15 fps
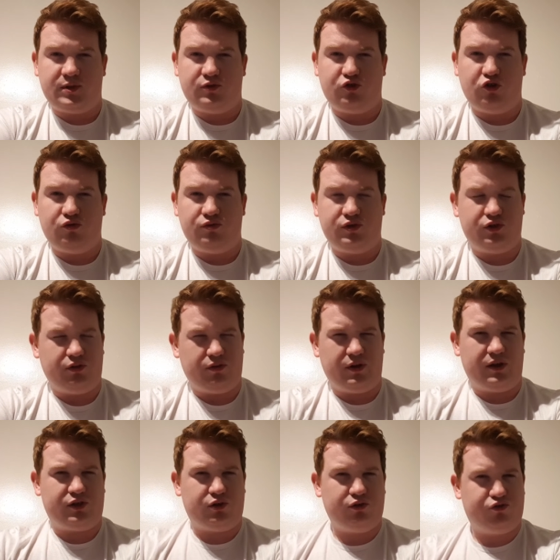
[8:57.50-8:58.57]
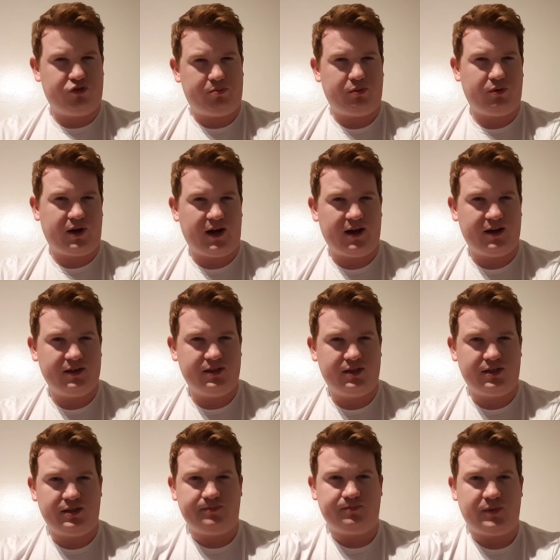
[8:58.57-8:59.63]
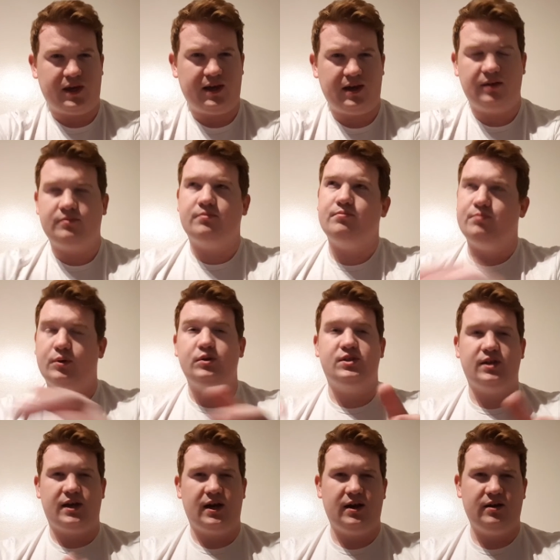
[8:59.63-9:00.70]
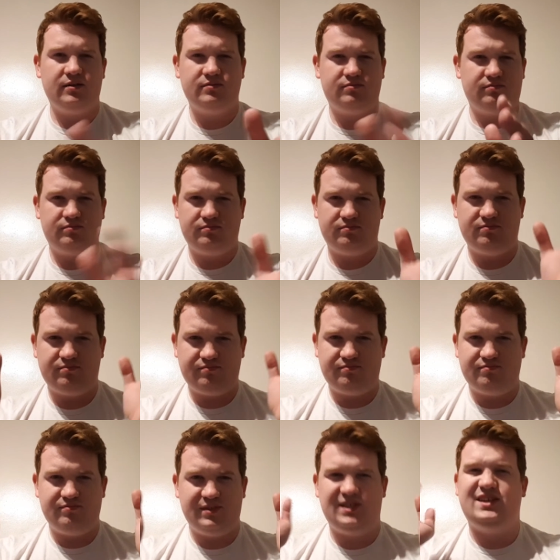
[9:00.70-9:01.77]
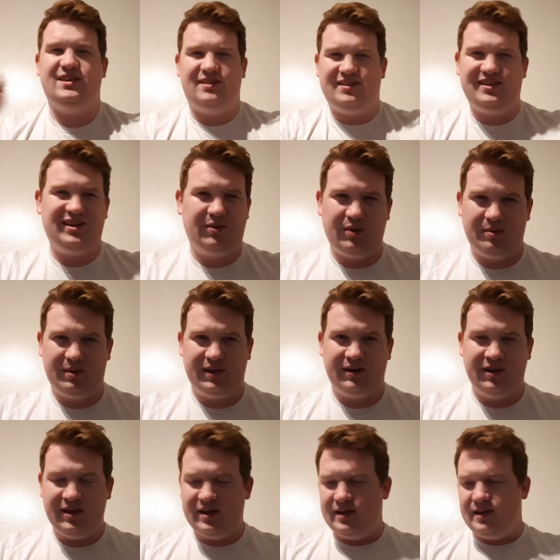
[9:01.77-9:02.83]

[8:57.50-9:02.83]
two, two triple cards, uh, booster card, you know what I mean.